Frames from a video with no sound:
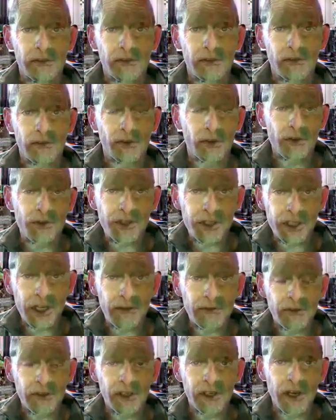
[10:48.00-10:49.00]
There's
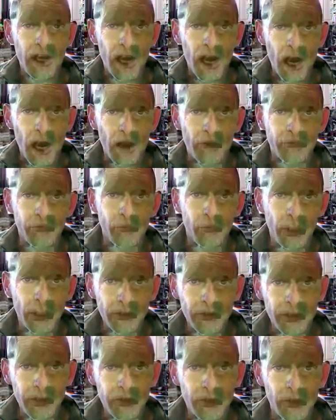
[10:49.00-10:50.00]
seven and a half
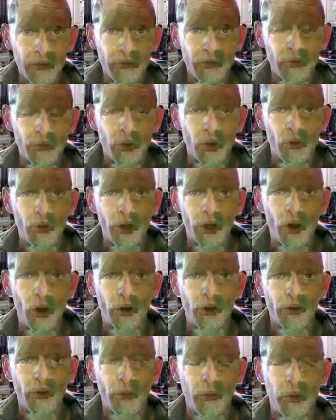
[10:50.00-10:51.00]
billion of them going
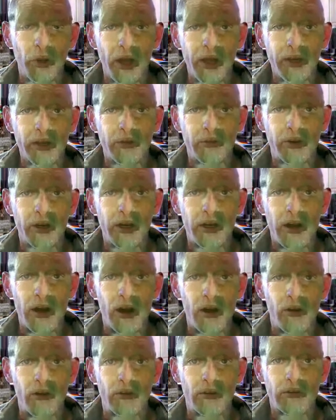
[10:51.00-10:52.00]
on on the planet right
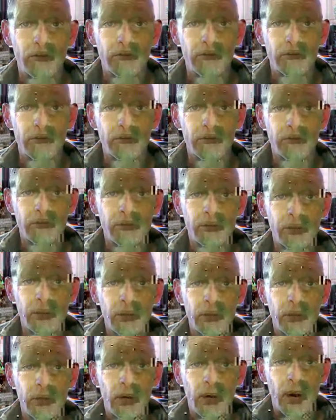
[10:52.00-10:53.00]
now.
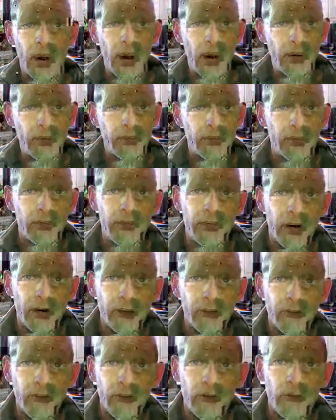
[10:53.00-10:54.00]
And none
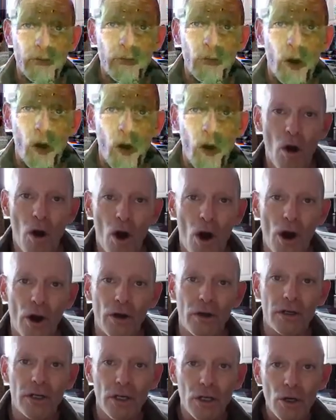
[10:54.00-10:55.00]
of them
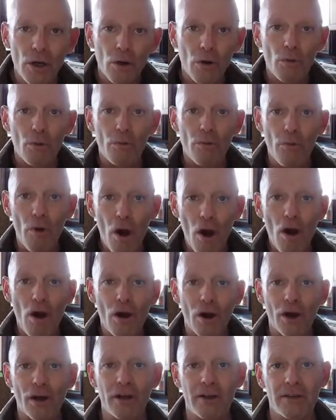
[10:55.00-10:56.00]
are
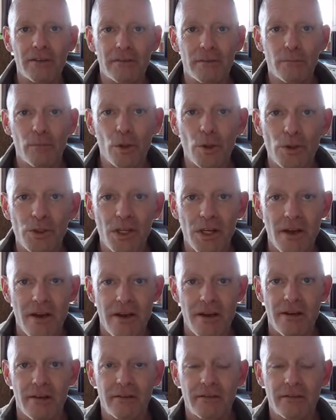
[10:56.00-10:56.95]
wrong per se.